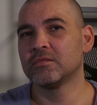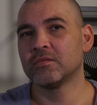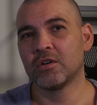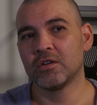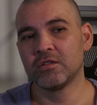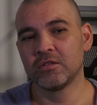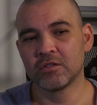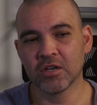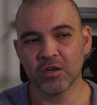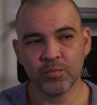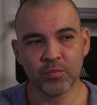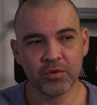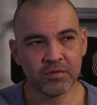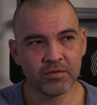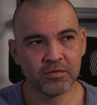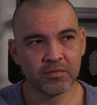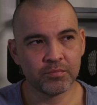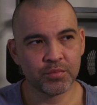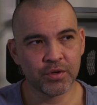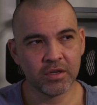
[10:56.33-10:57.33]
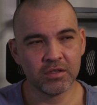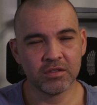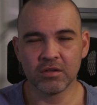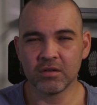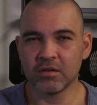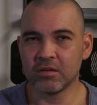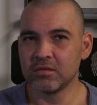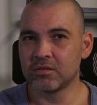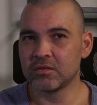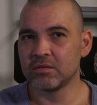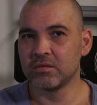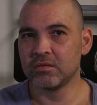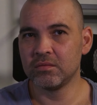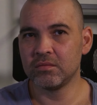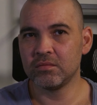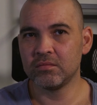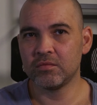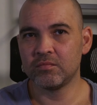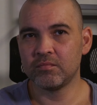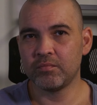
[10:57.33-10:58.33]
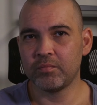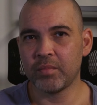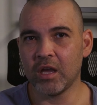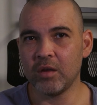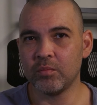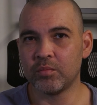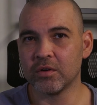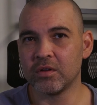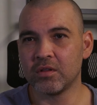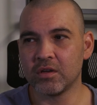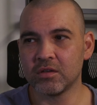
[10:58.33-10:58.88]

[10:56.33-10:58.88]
On top of printing onto paper,